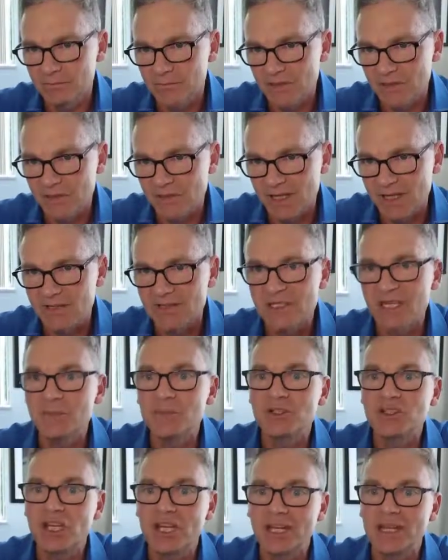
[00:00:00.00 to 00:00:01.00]
CNC
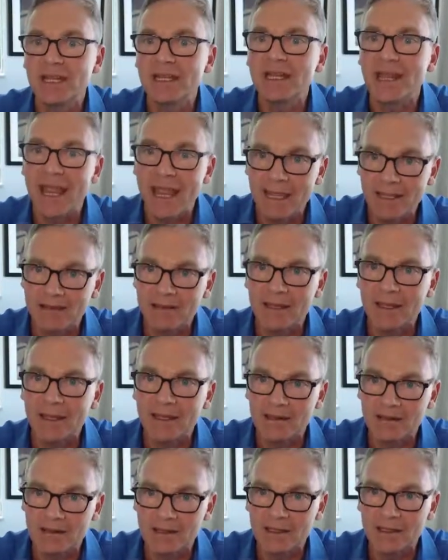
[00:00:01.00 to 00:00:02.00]
machining and
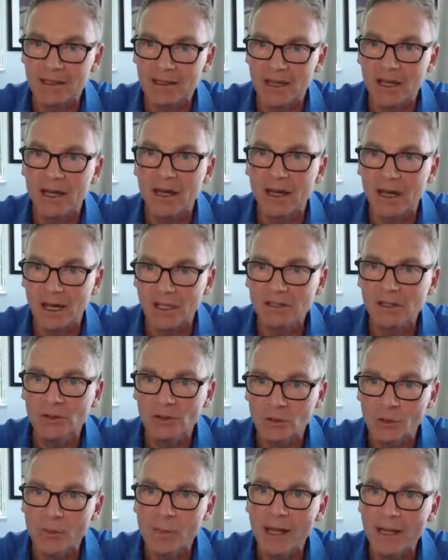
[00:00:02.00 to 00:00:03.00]
then the
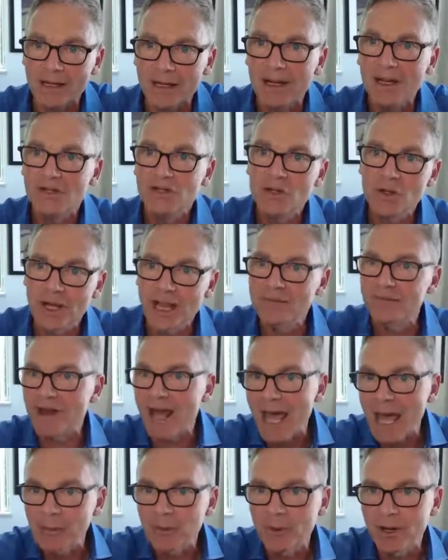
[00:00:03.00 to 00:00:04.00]
unload robot. So you could have an
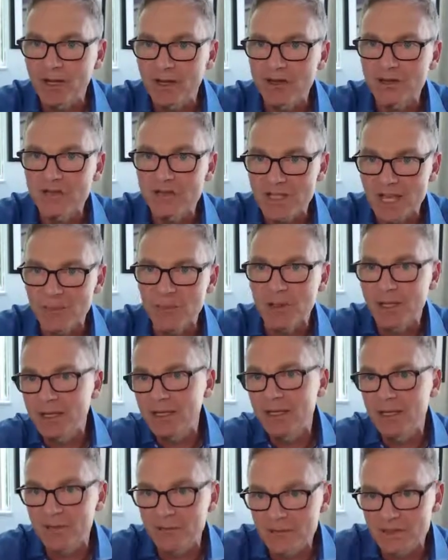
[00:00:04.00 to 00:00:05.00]
operator step
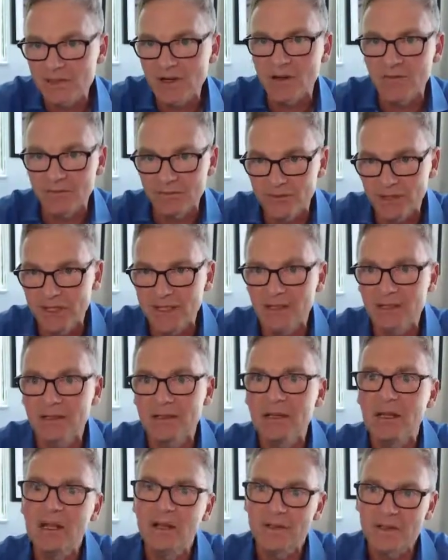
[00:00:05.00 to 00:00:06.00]
in and start
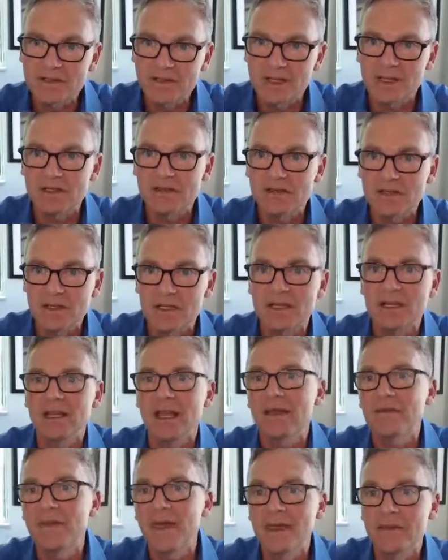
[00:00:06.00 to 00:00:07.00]
feeding the
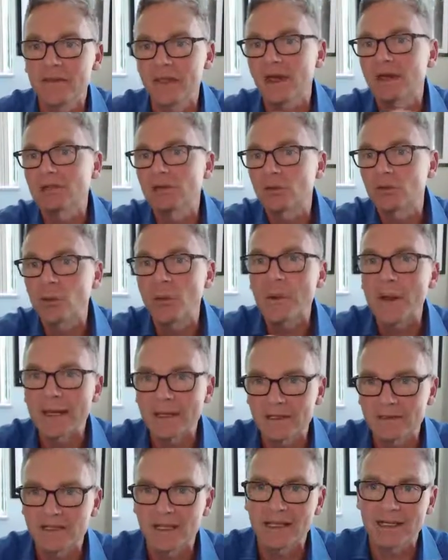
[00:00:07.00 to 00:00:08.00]
CNC, and then the unload
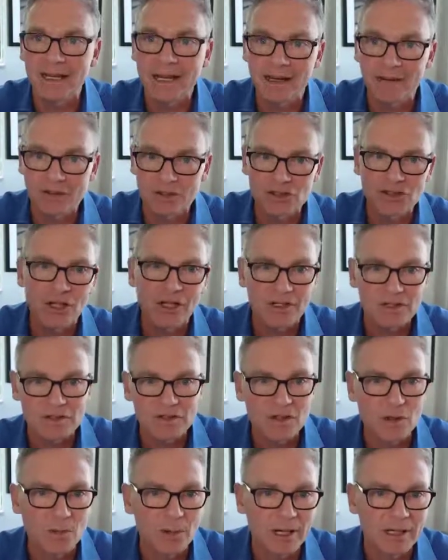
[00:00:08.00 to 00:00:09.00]
robot can take it out of the chuck
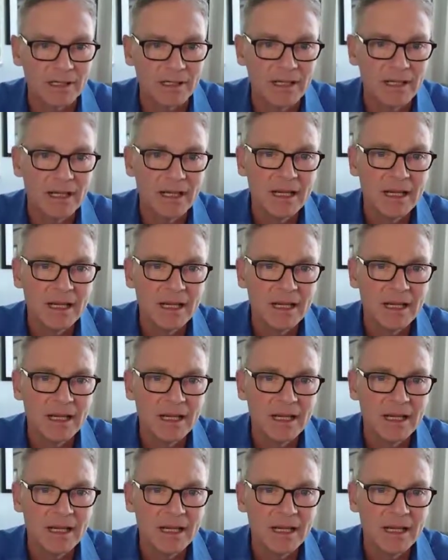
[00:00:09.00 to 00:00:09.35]
and so on.